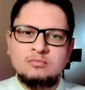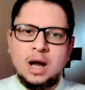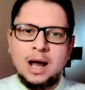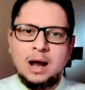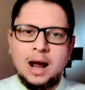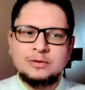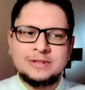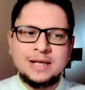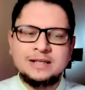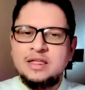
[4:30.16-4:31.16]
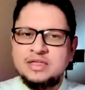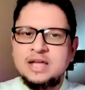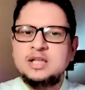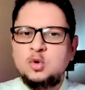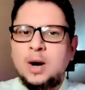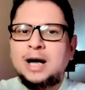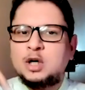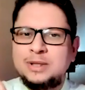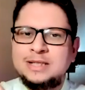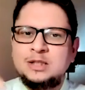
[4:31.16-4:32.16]
outside, and then you are
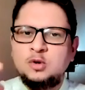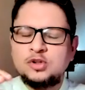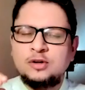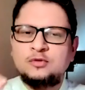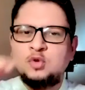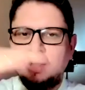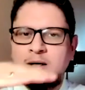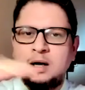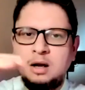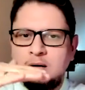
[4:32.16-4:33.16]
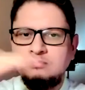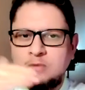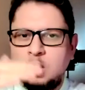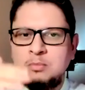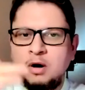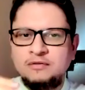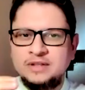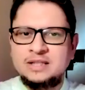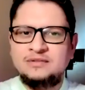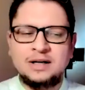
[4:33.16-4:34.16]
creating your software above
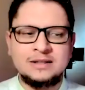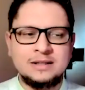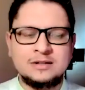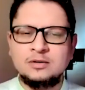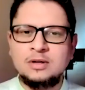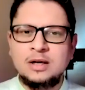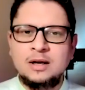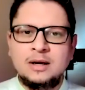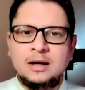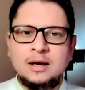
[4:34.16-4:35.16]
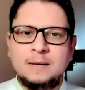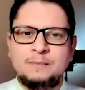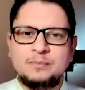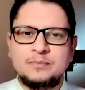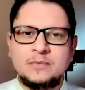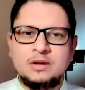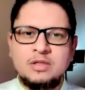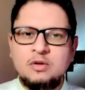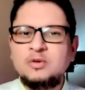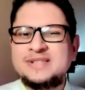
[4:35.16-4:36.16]
it, if I can say. So
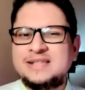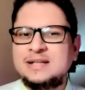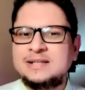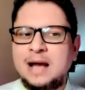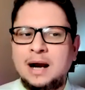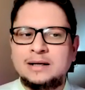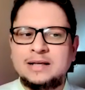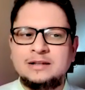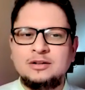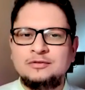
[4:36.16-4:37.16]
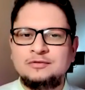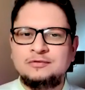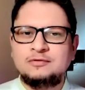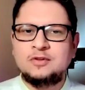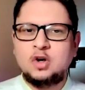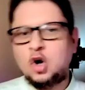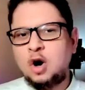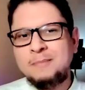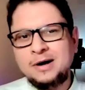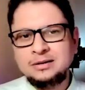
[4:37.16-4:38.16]
those things are kind of
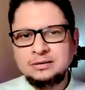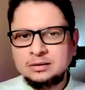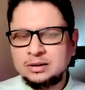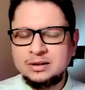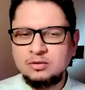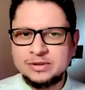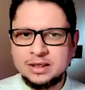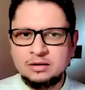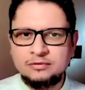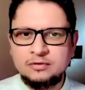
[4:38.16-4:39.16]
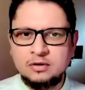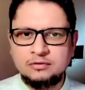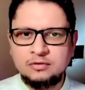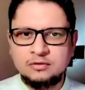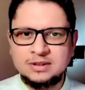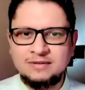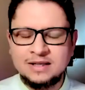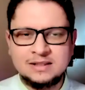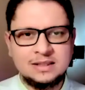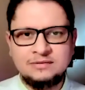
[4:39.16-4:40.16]
common in those kind of
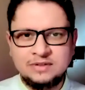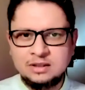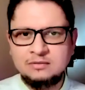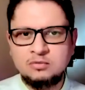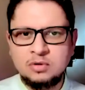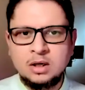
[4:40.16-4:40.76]
devices, even in